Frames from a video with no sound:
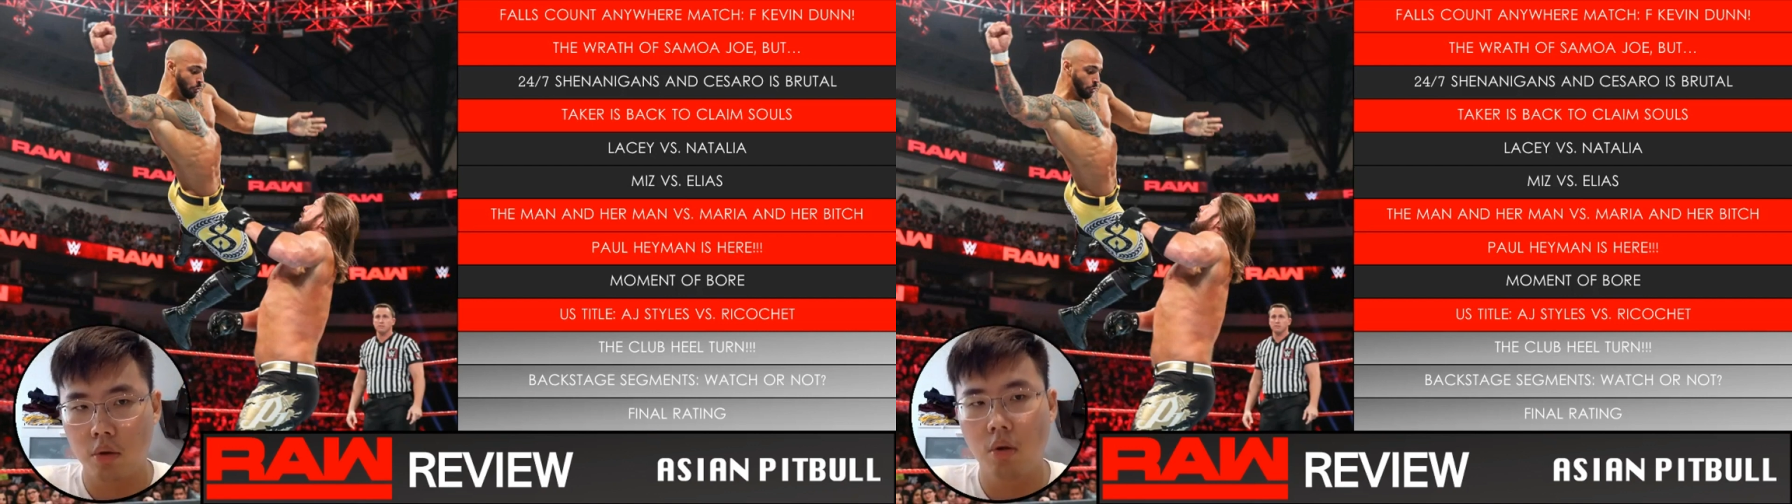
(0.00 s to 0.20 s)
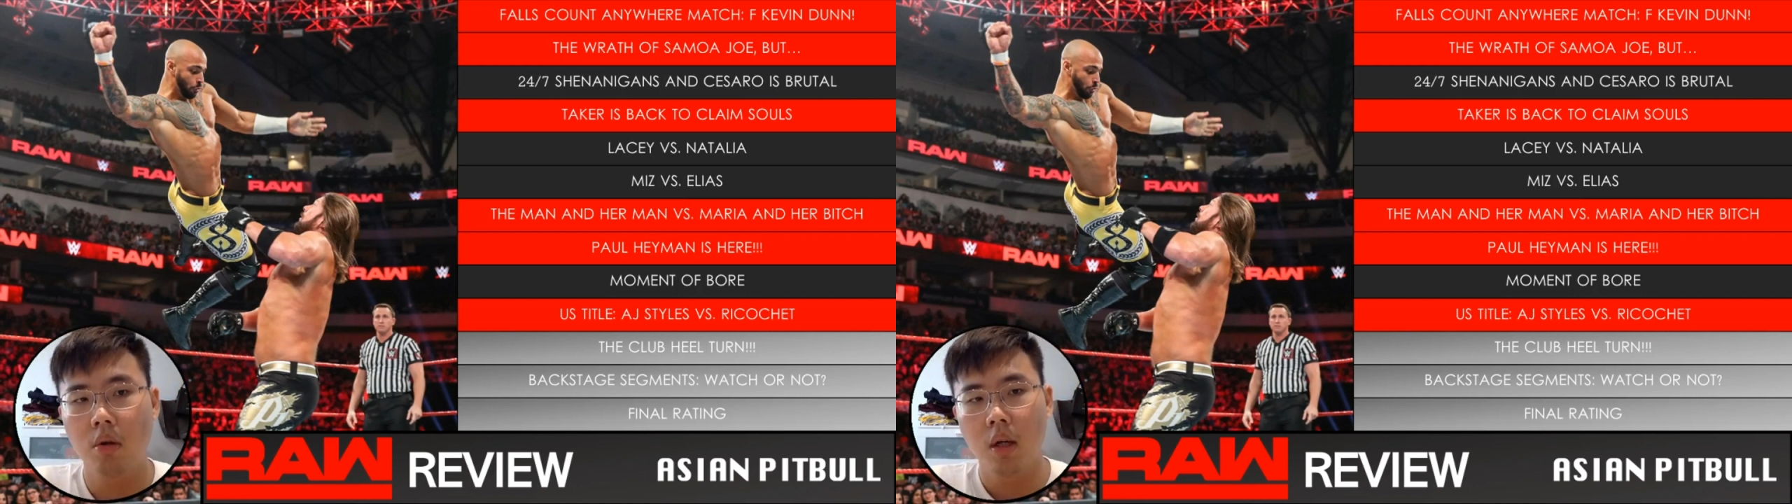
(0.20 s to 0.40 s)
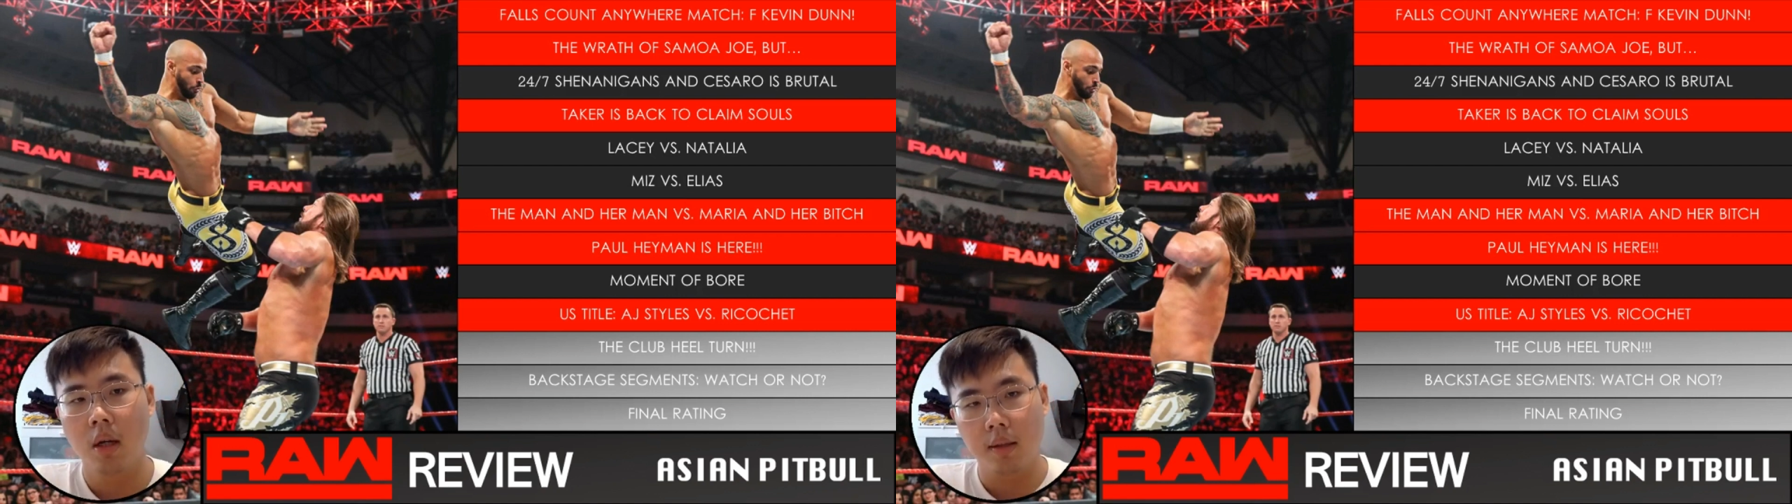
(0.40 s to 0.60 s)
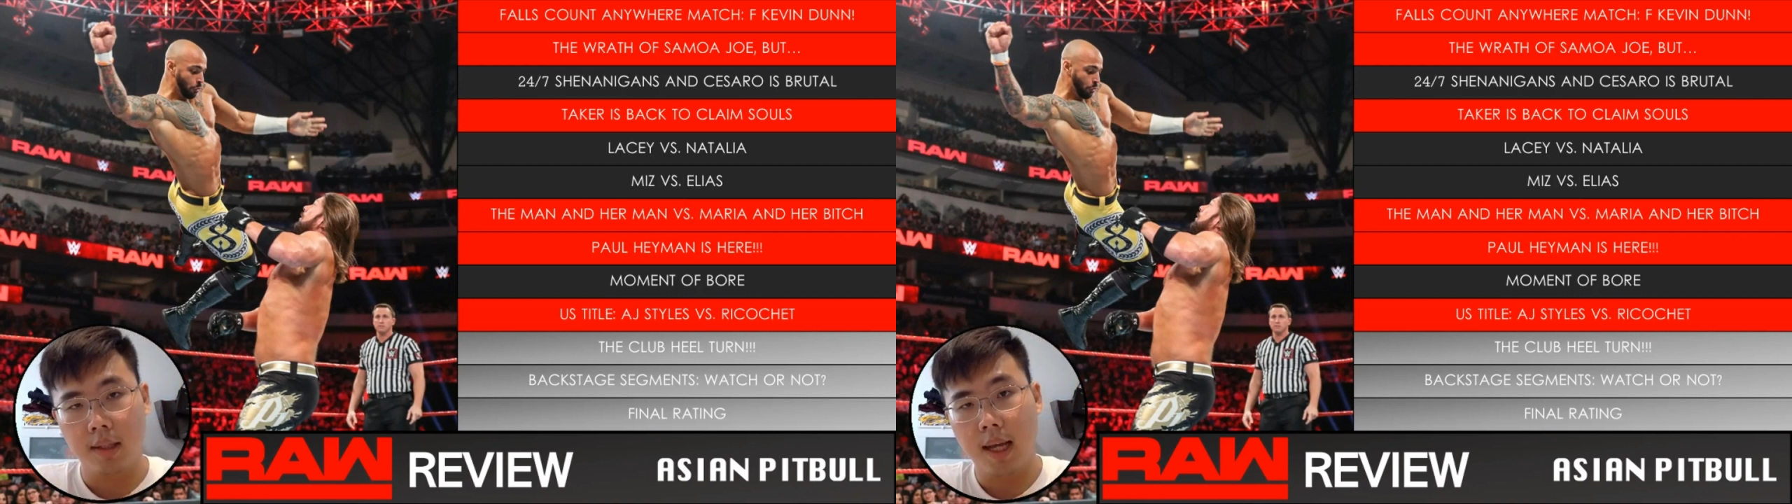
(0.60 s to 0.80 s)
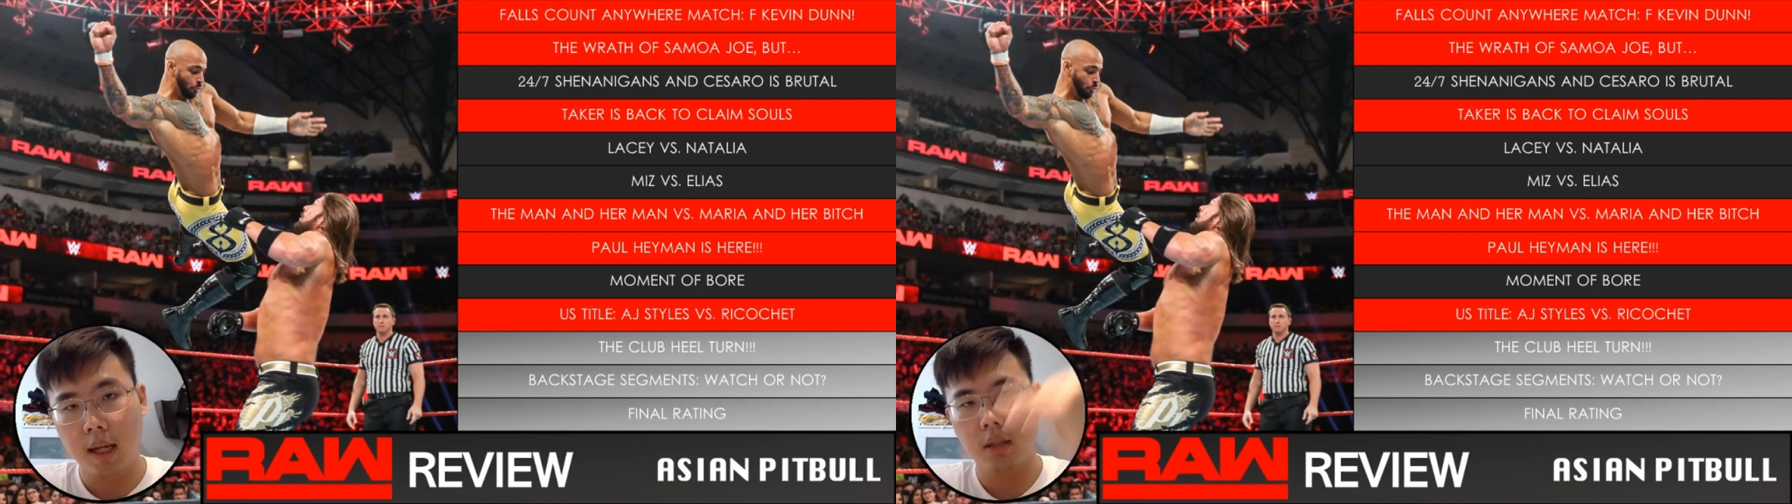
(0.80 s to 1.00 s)
So
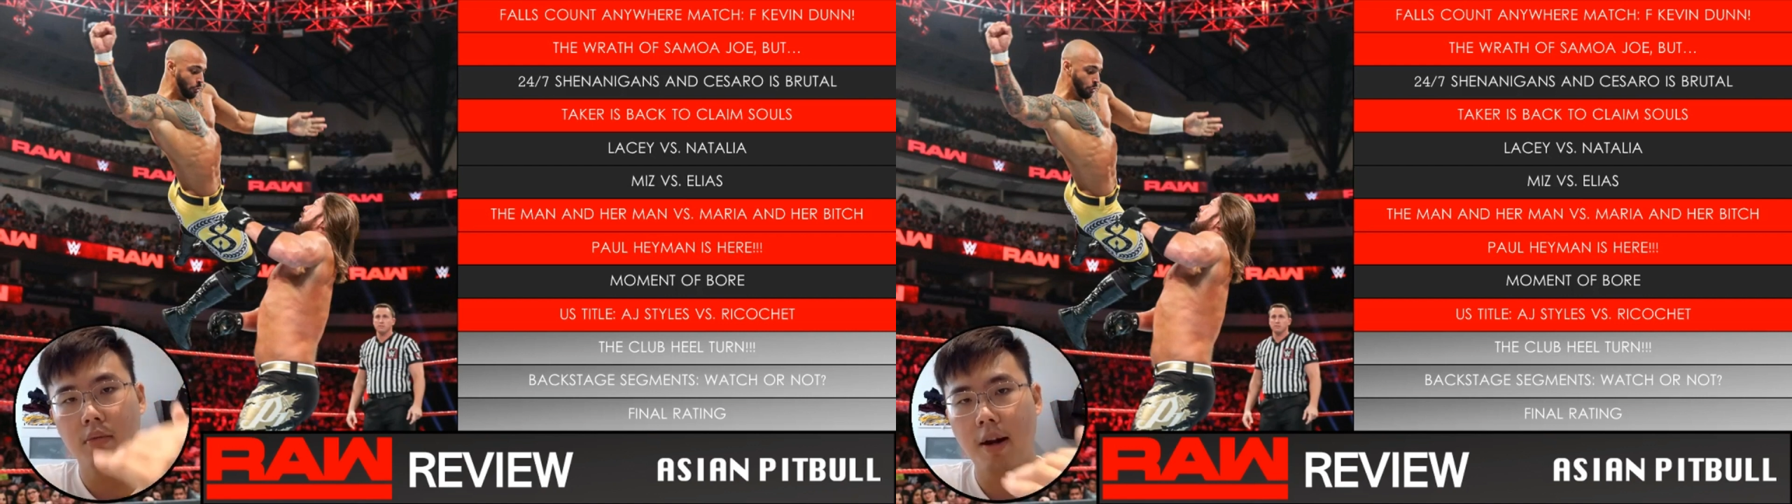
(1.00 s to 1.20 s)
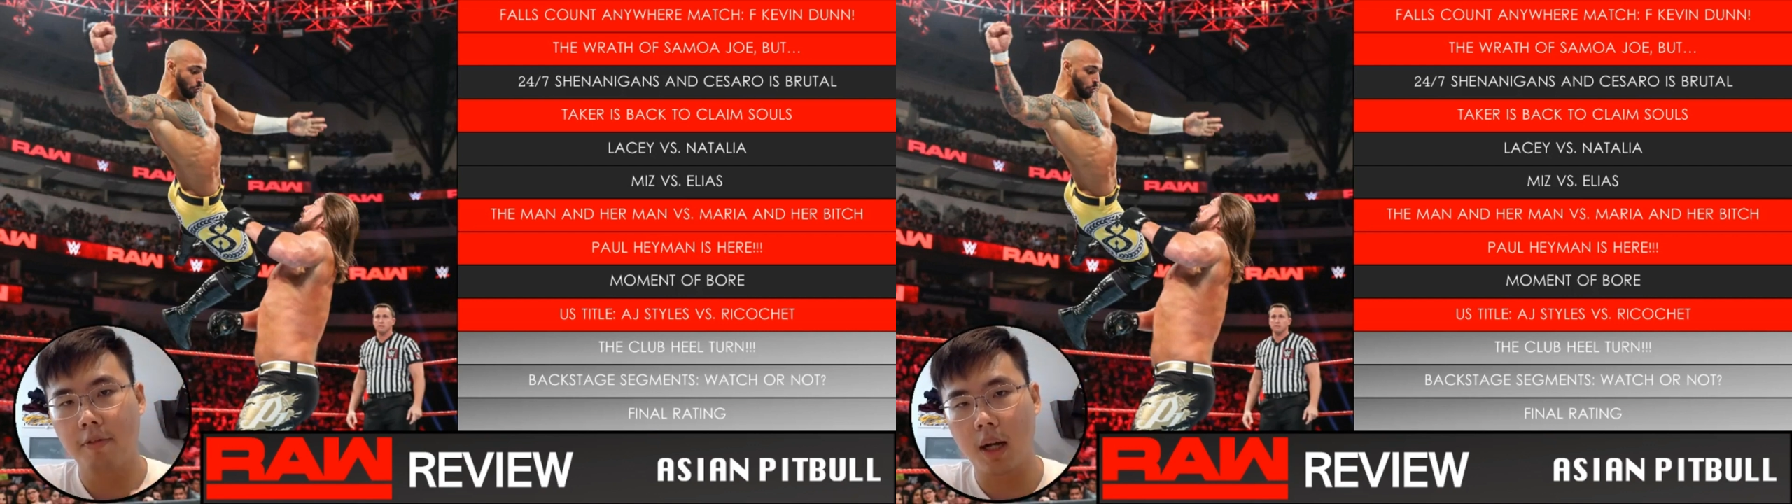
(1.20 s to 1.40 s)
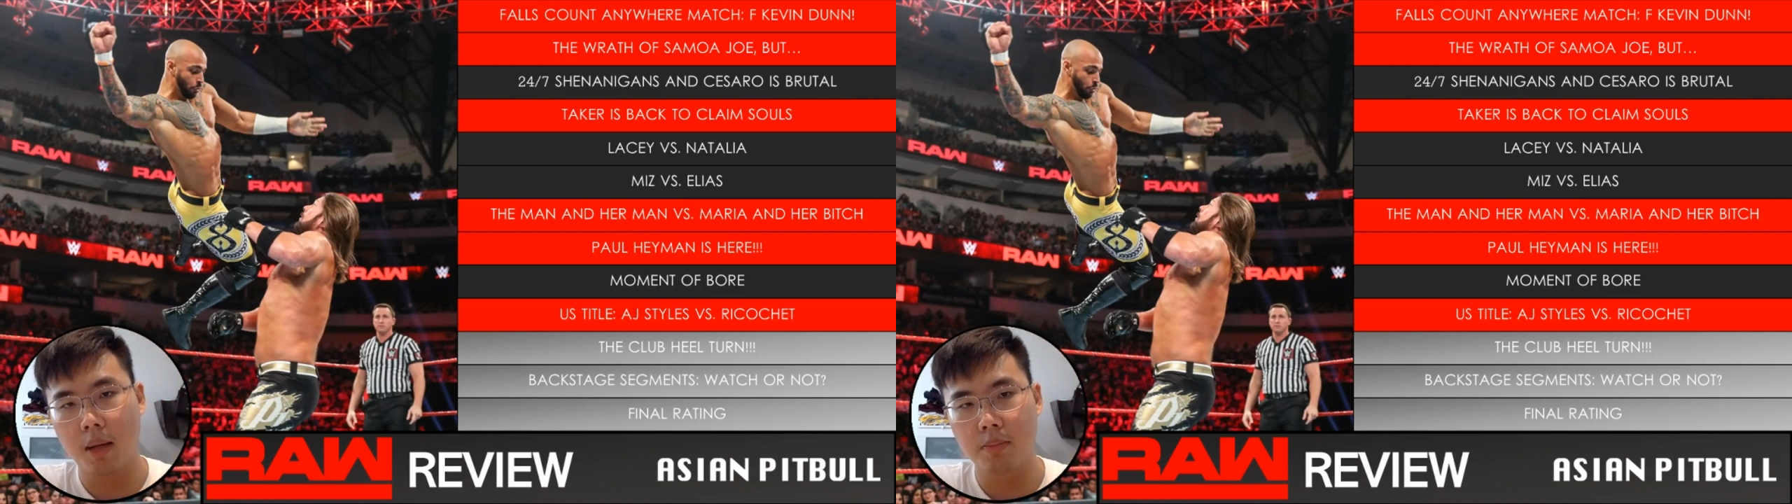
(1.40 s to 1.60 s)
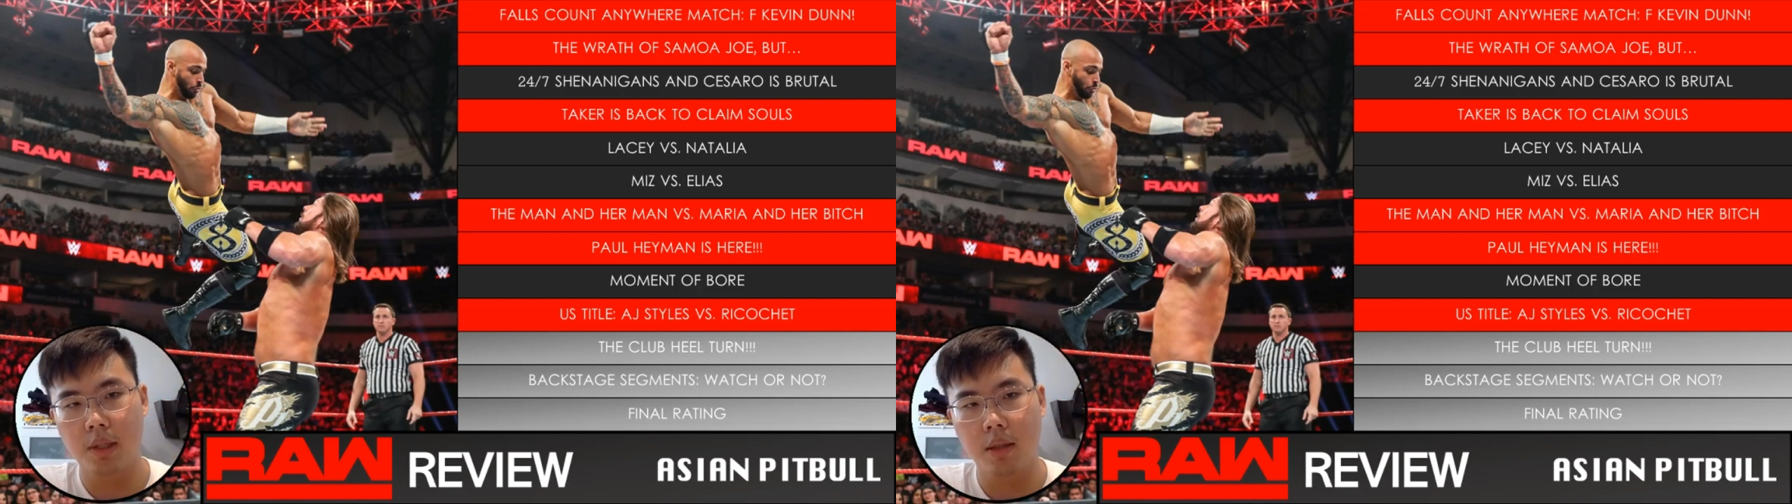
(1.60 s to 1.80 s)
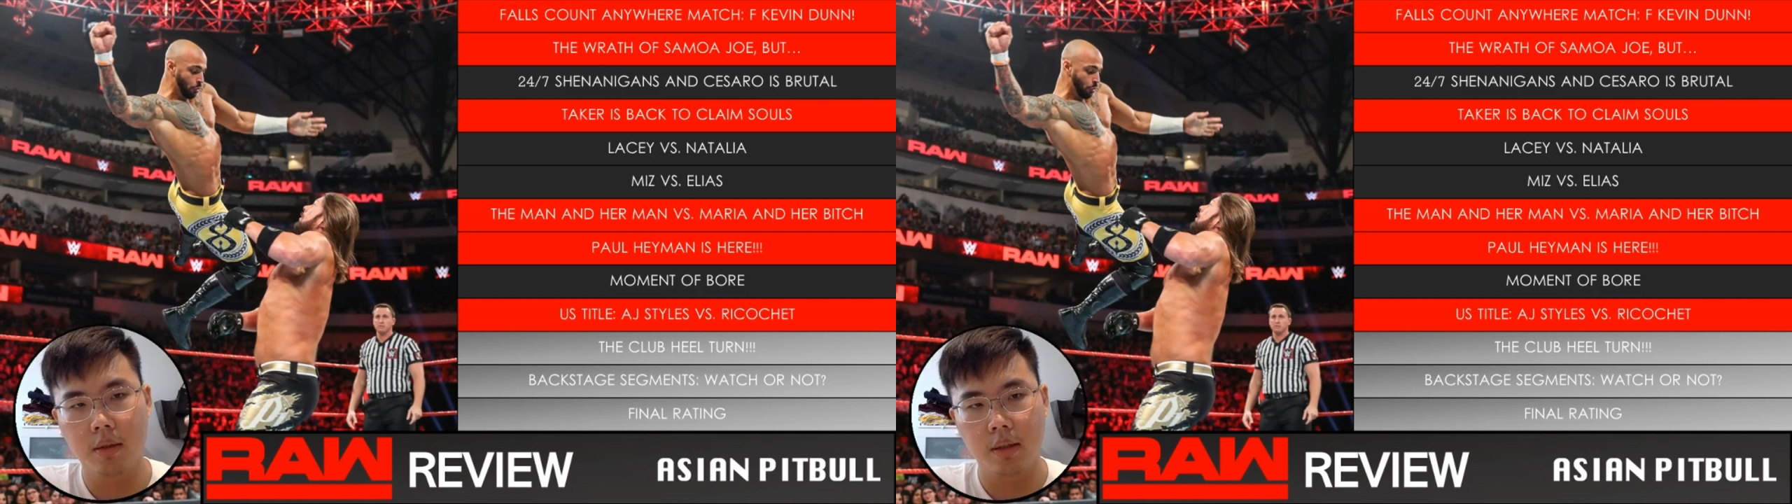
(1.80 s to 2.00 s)
the other ref comes
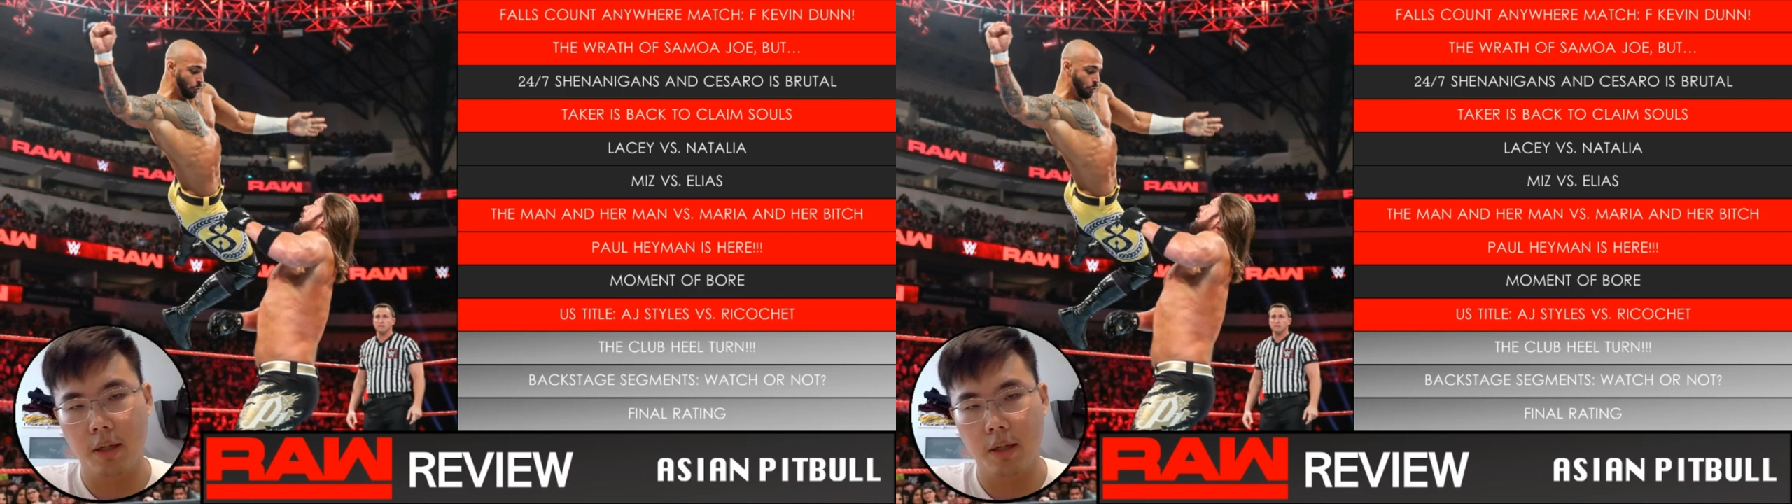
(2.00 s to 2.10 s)
in,